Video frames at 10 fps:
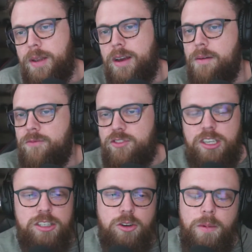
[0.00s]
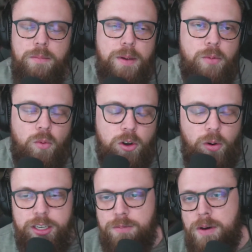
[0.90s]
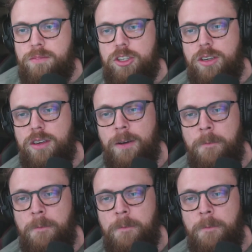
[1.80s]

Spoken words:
I've seen so many people request PUBG